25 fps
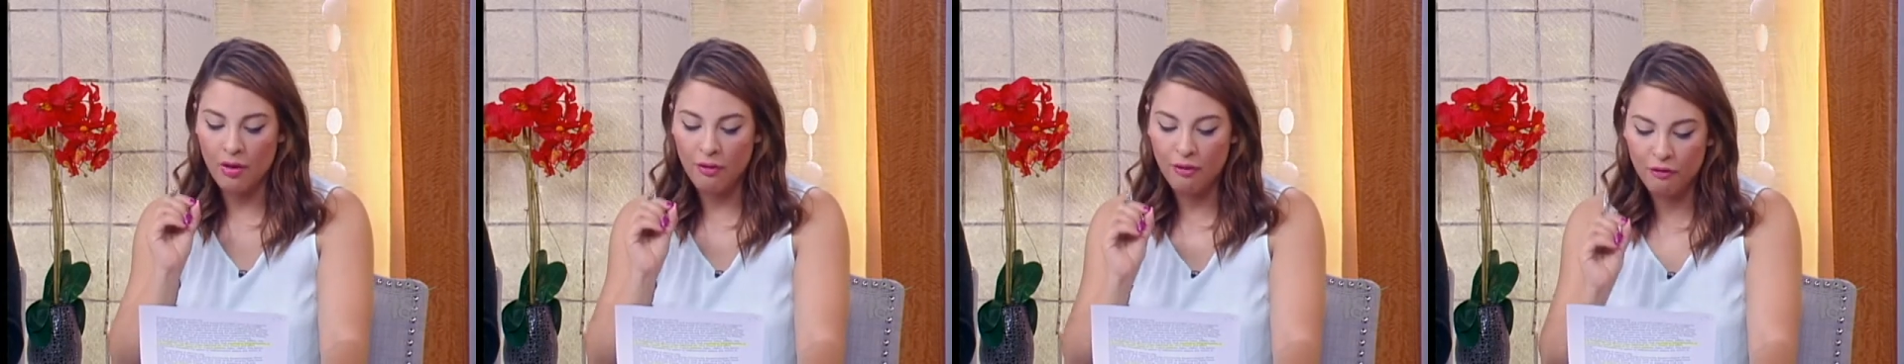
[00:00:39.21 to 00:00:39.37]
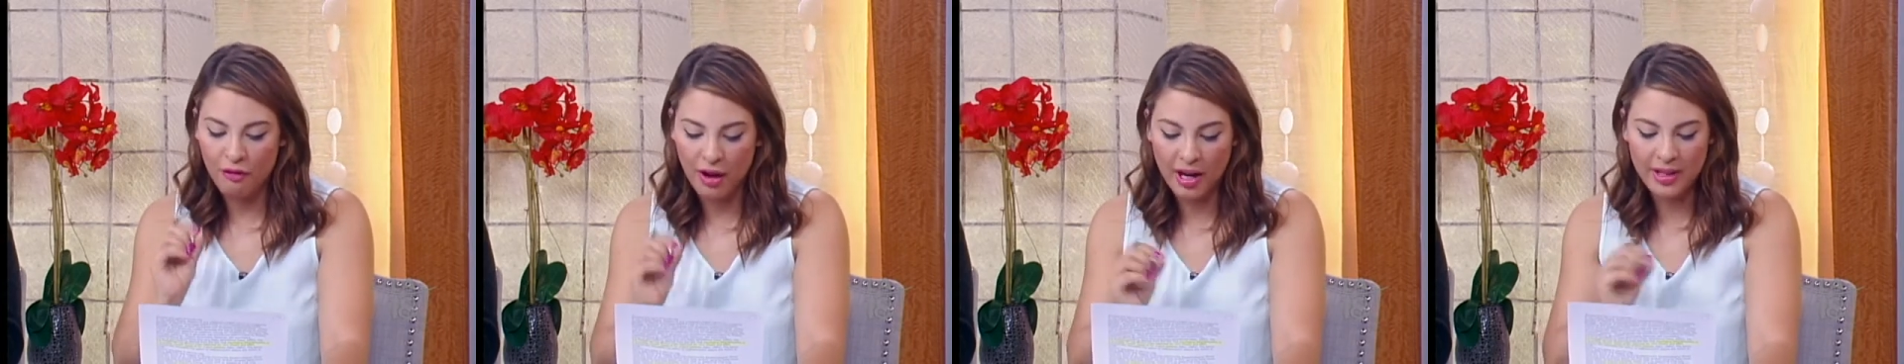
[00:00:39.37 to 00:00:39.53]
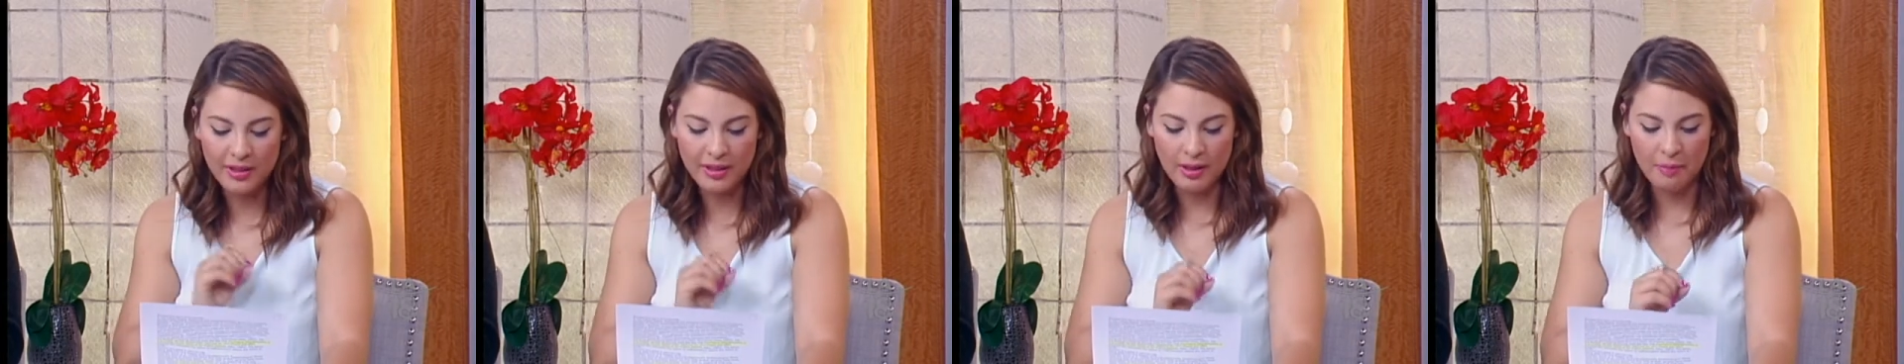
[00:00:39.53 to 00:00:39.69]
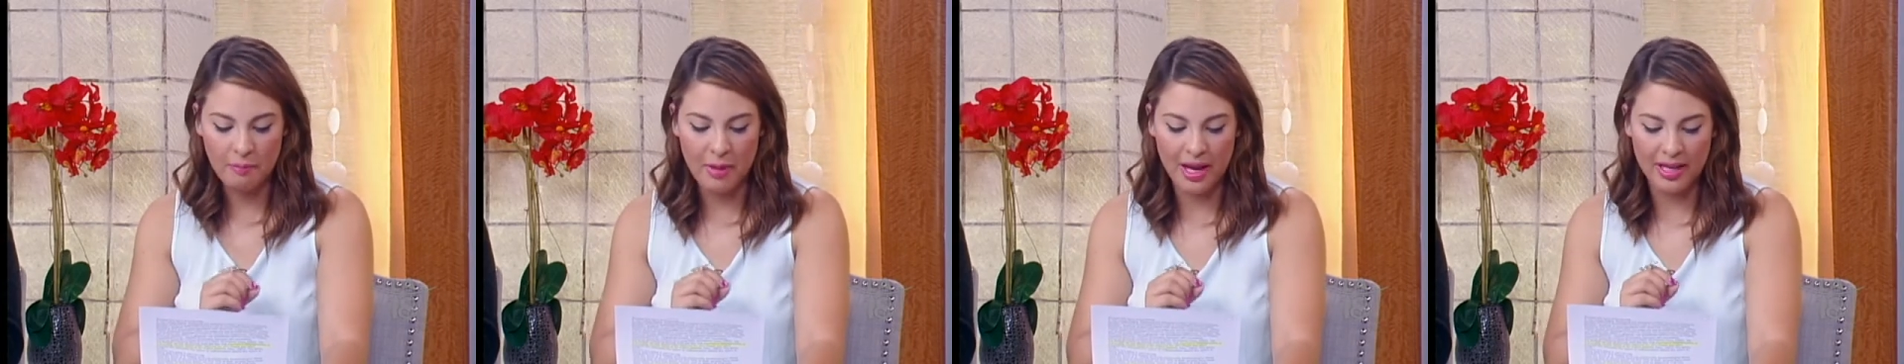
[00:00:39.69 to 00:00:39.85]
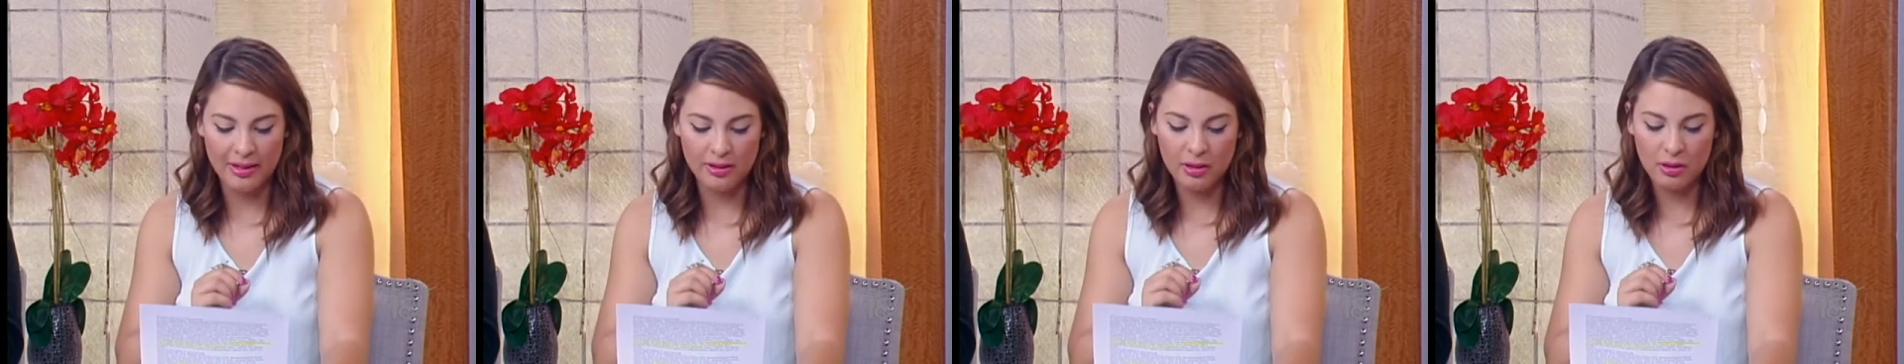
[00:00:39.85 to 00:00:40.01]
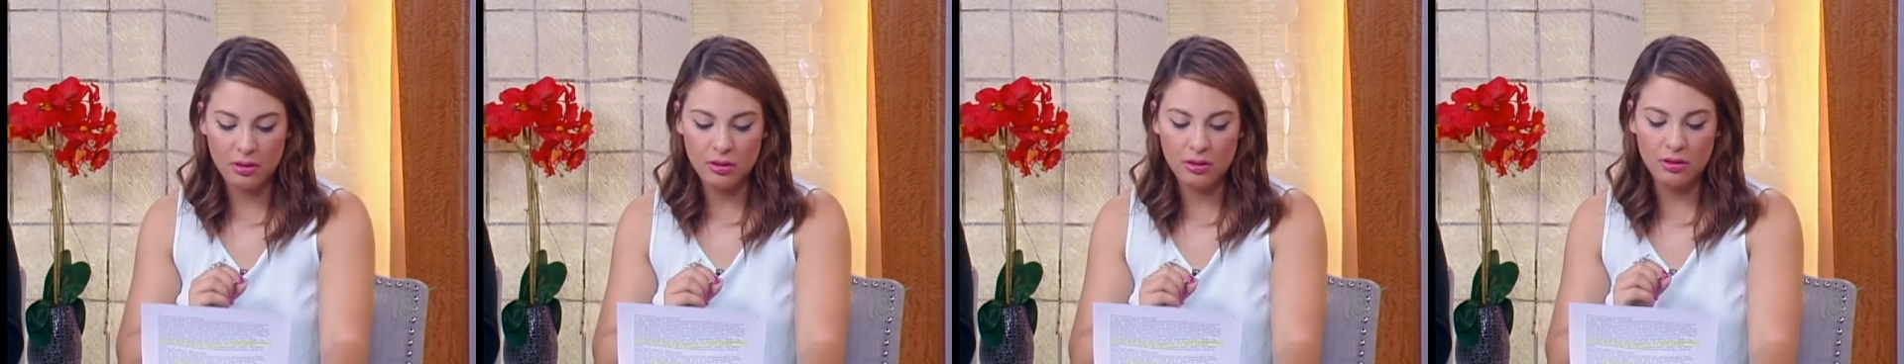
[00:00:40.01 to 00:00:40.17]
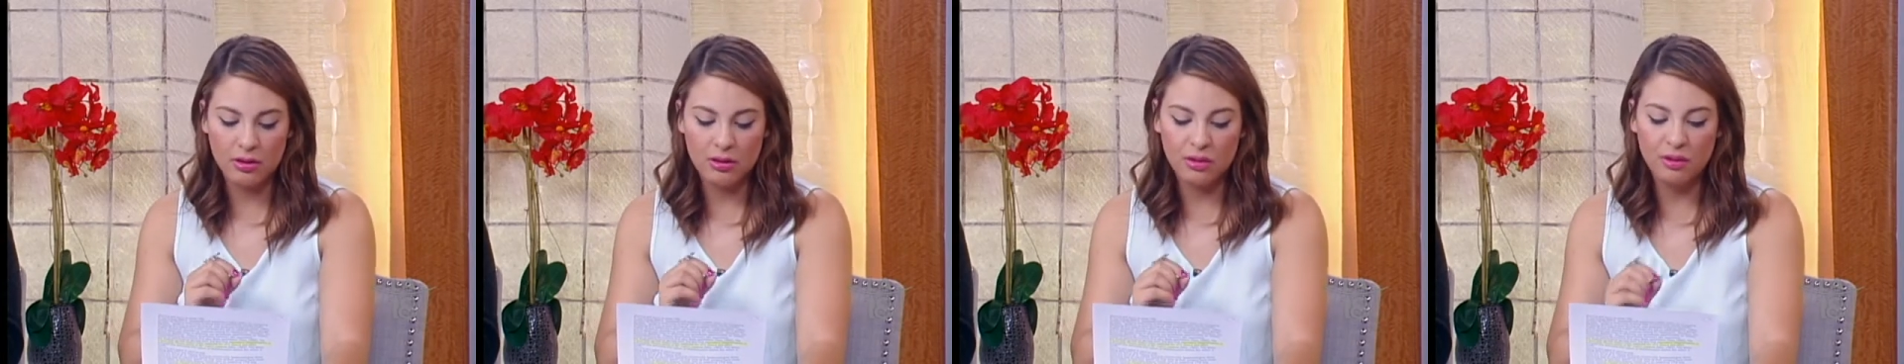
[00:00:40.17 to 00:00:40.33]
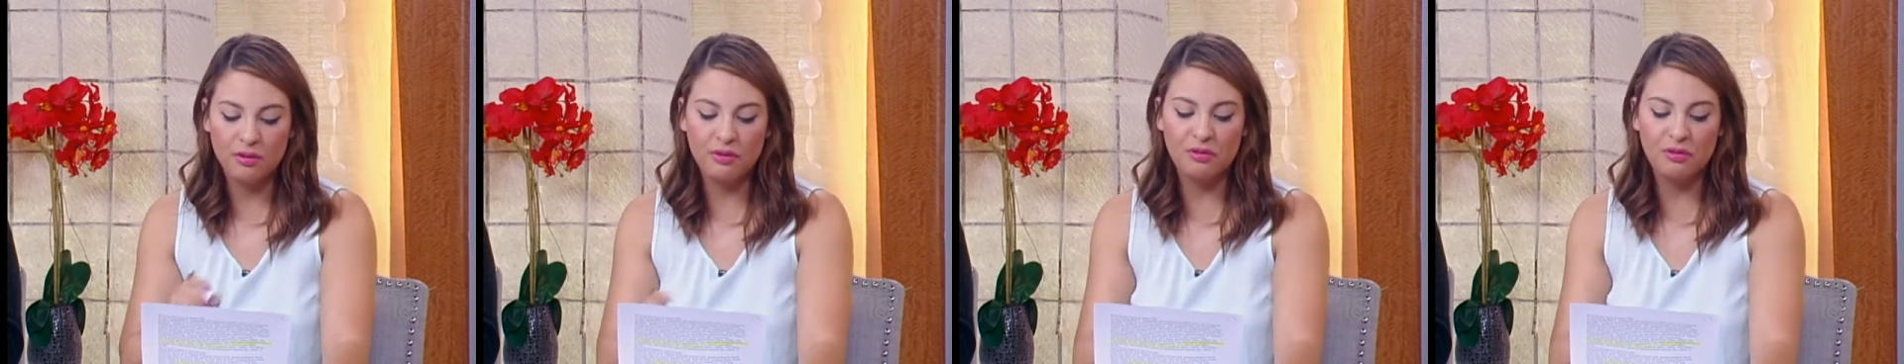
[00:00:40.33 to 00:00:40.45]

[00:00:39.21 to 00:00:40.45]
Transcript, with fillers: fundamental to